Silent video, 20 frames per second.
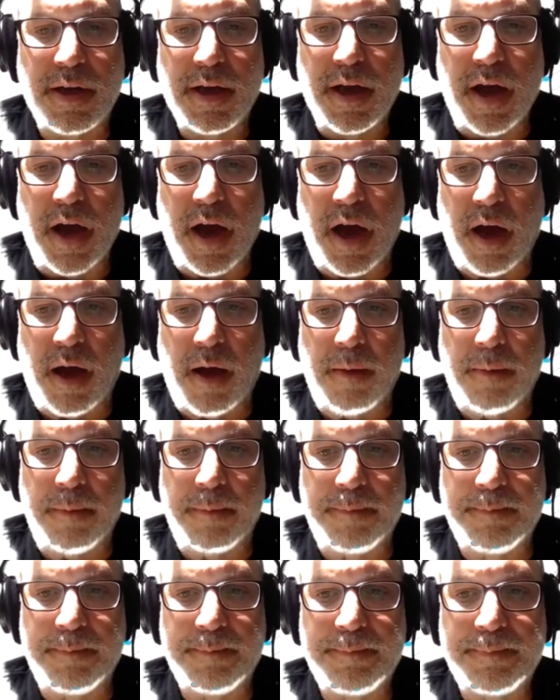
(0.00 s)

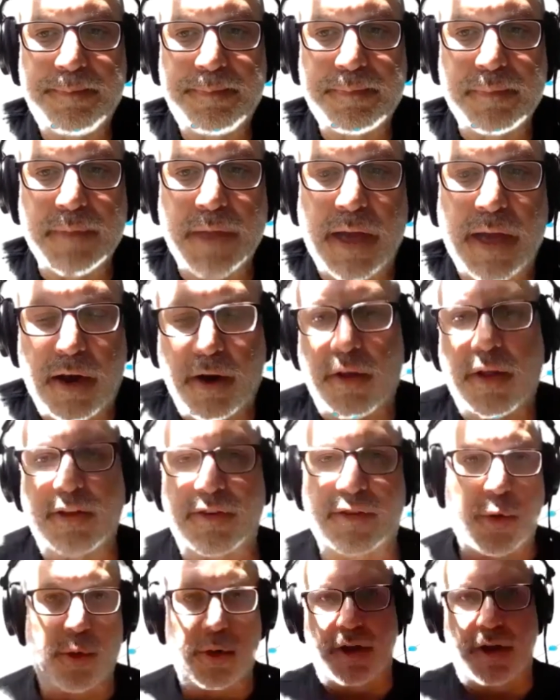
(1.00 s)
And I know that's
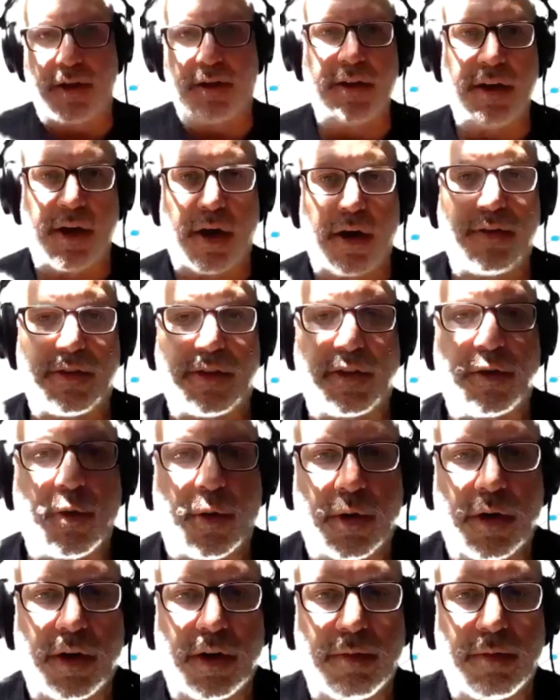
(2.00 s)
core to, obviously core
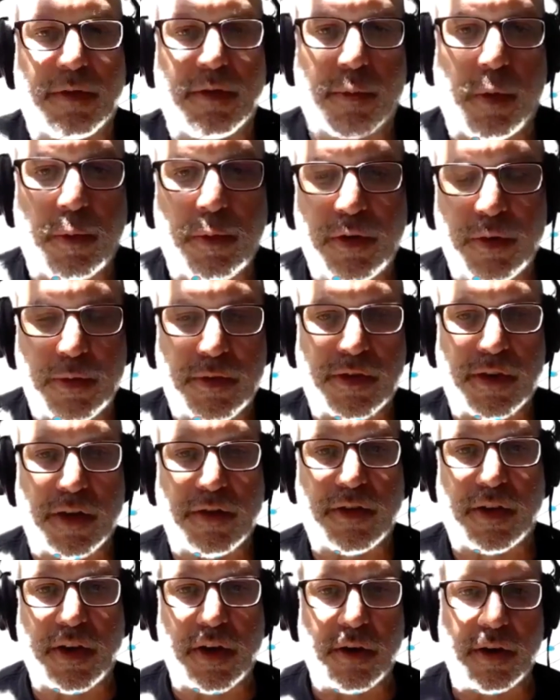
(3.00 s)
to what we do at Salt
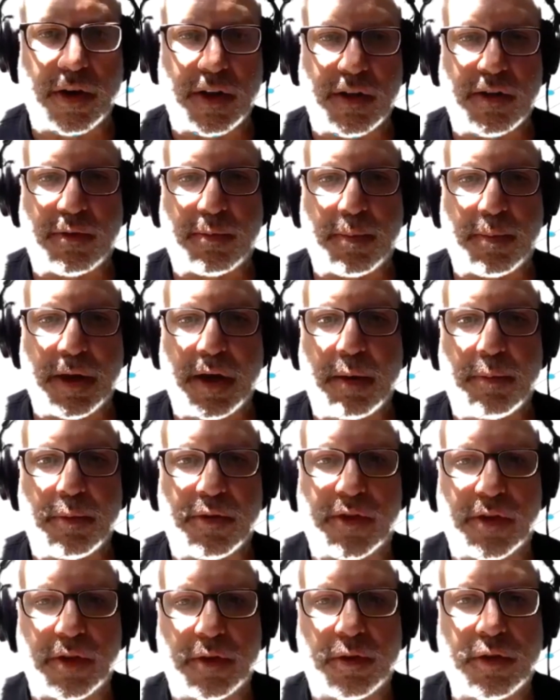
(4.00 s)
Security is being able
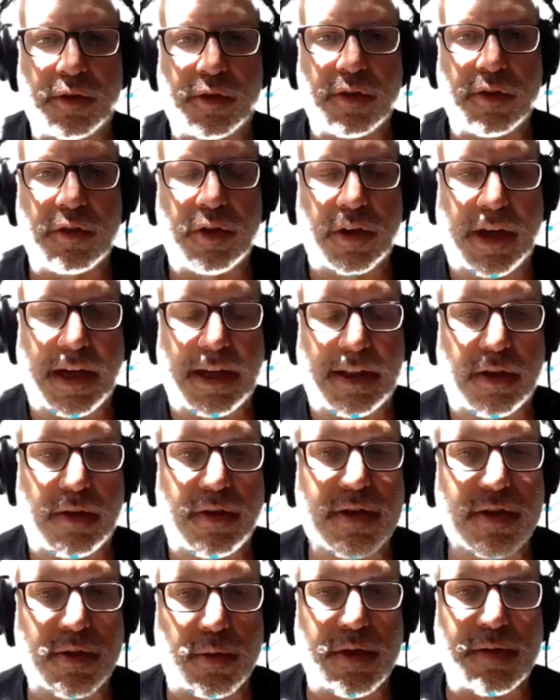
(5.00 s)
to look at those
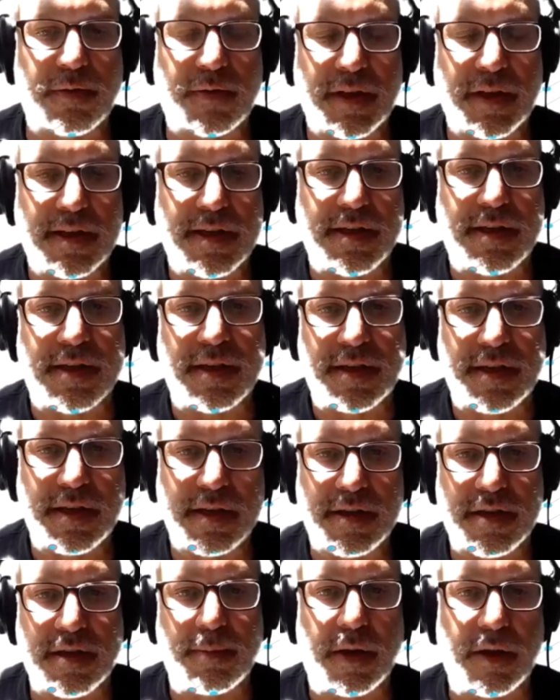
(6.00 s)
sorts of
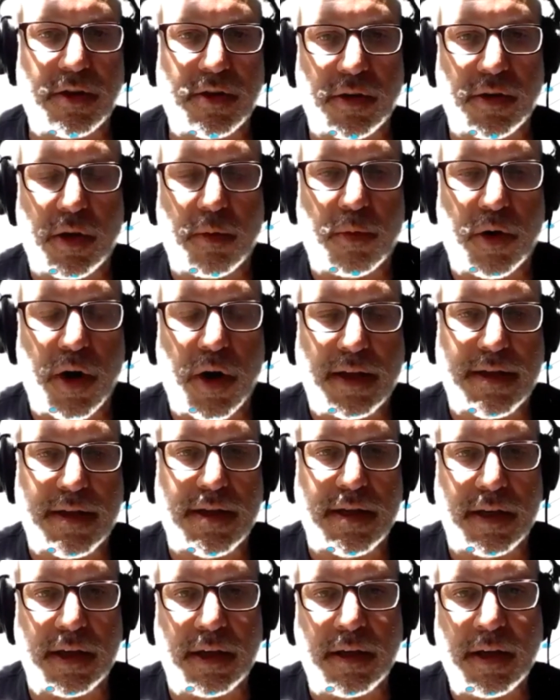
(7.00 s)
consistencies to make sure that we're not
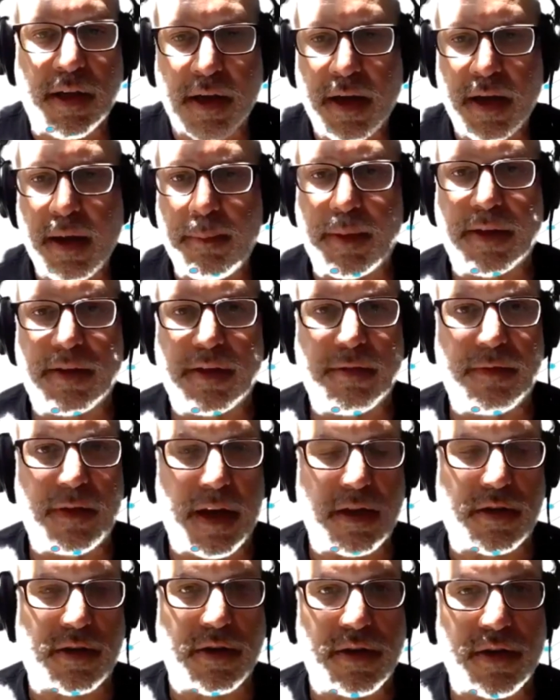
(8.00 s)
seeing big
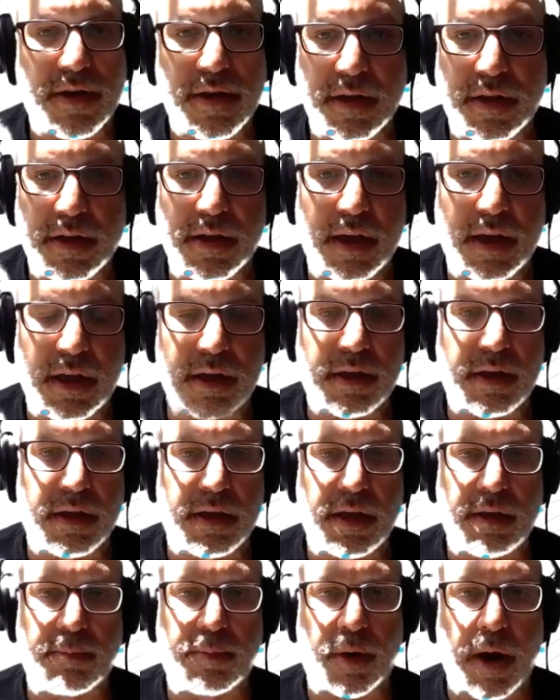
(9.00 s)
deviations
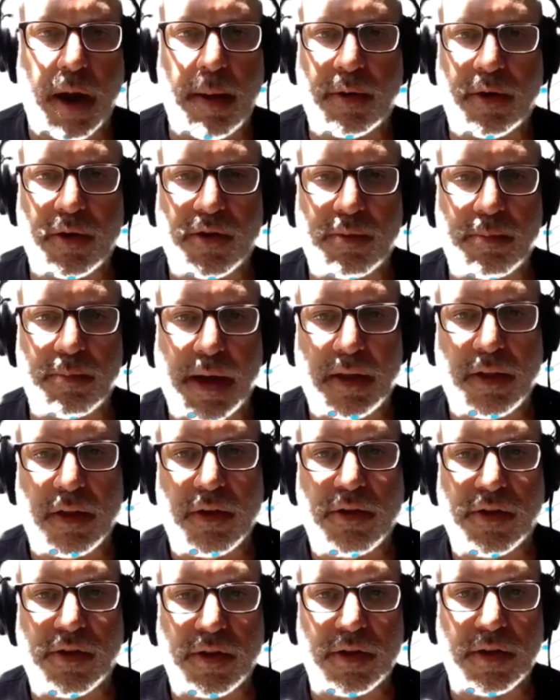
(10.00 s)
in parameters and
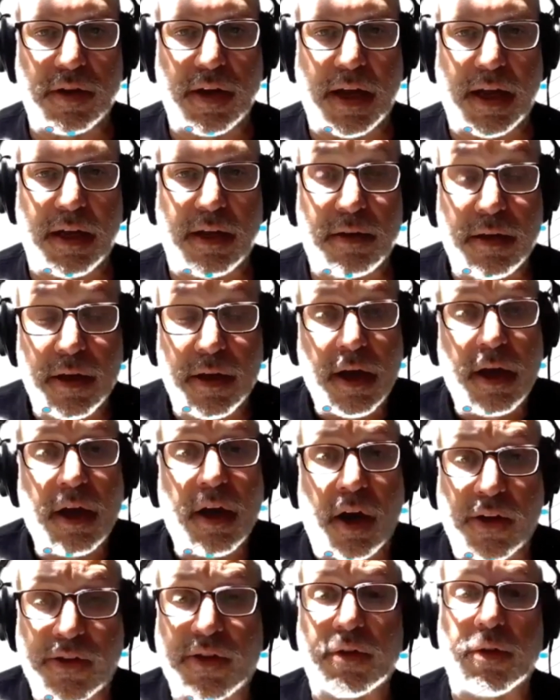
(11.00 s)
payloads, and
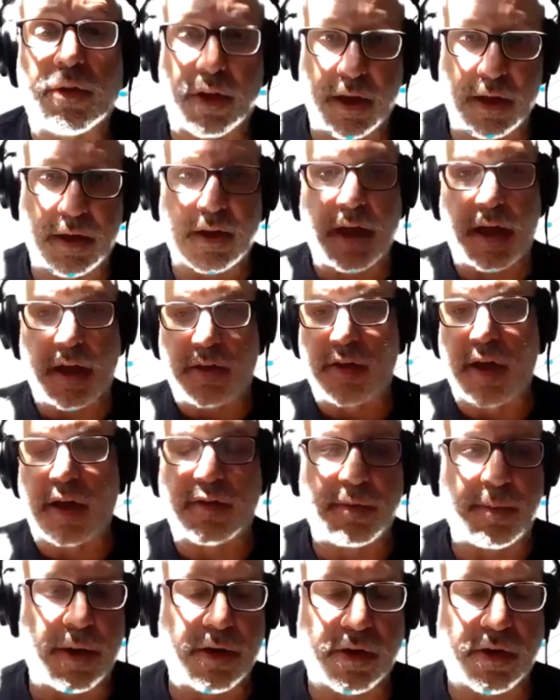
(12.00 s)
also looking, as
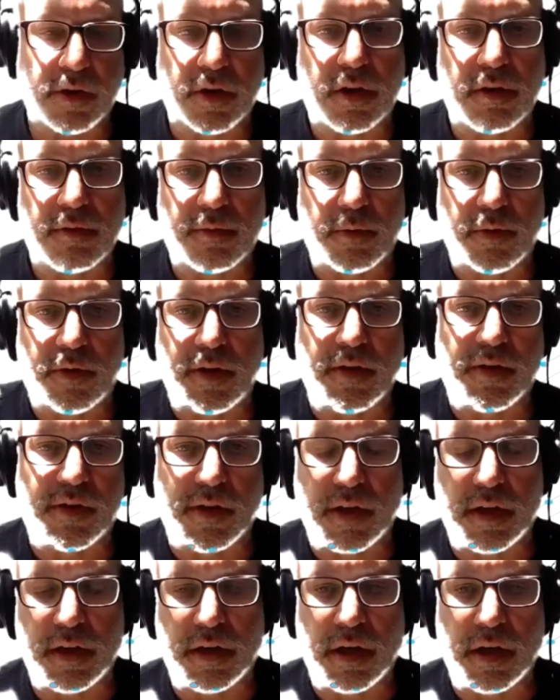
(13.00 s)
you mentioned, looking for things
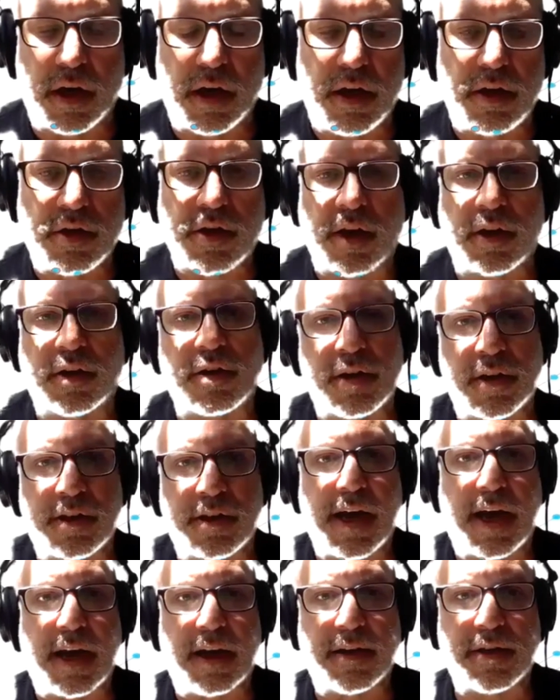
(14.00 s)
like injection
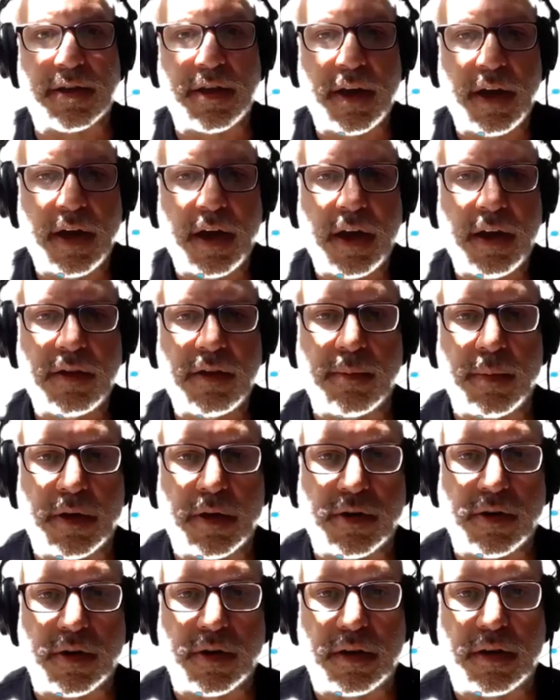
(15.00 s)
attacks to make
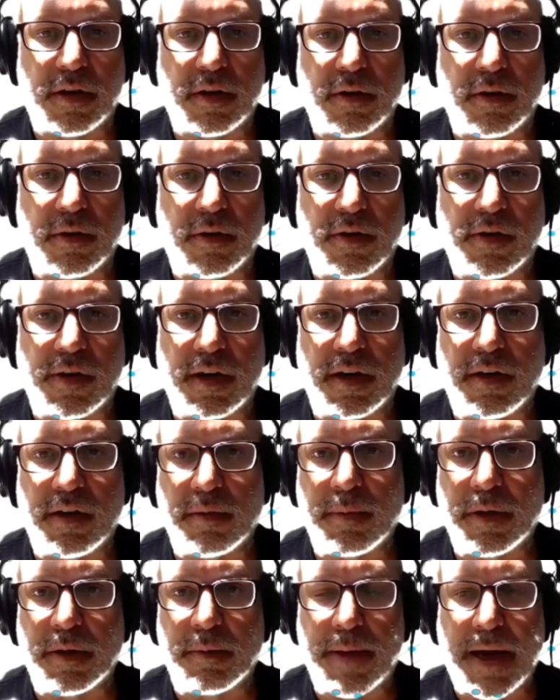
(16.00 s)
sure that there isn't anything
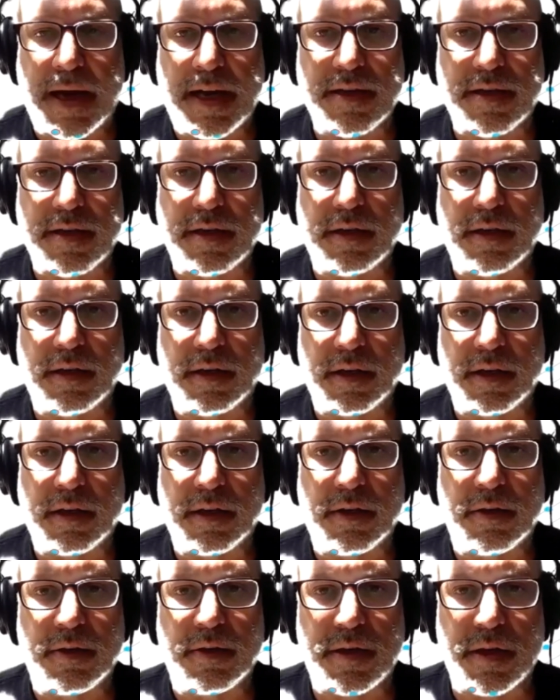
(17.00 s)
being passed in
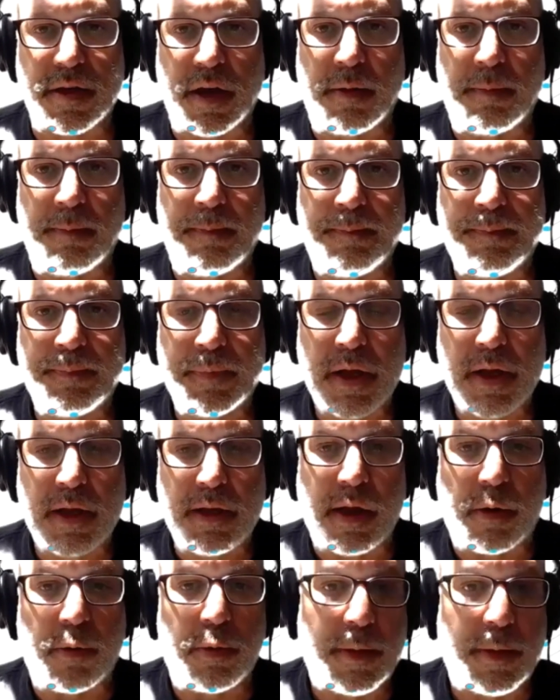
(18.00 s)
those
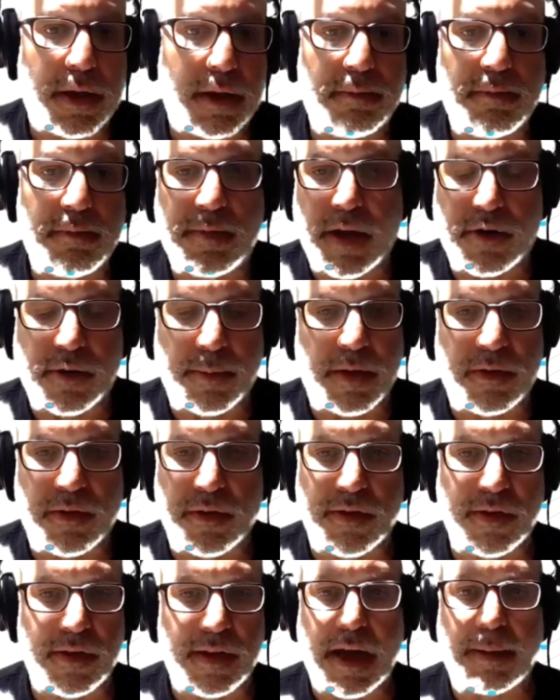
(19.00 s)
that would be detrimental
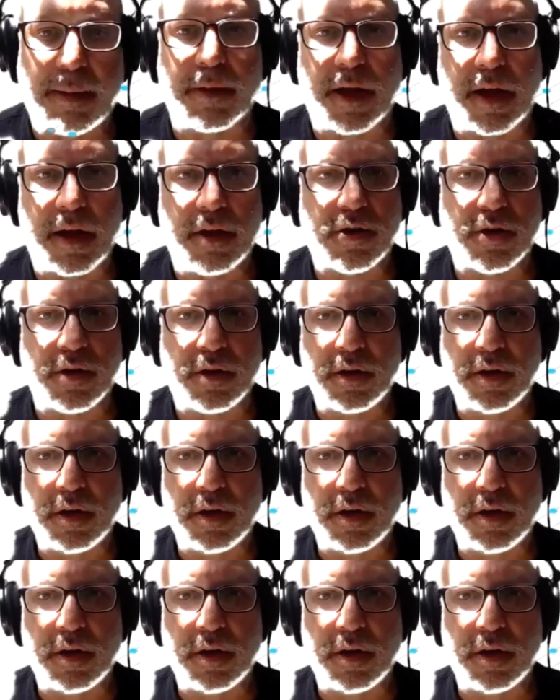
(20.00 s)
to the application.